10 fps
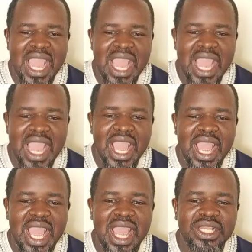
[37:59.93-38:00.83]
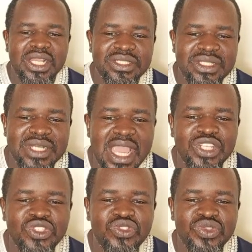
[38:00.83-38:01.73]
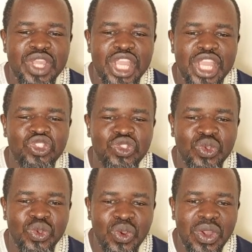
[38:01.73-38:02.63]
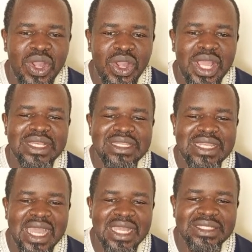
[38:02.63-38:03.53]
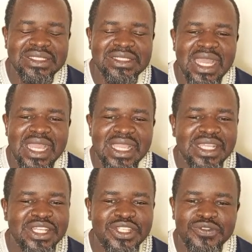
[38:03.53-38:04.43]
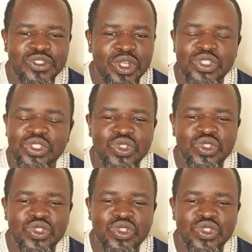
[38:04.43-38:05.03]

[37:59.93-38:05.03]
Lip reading: are trying to ensure that that individual does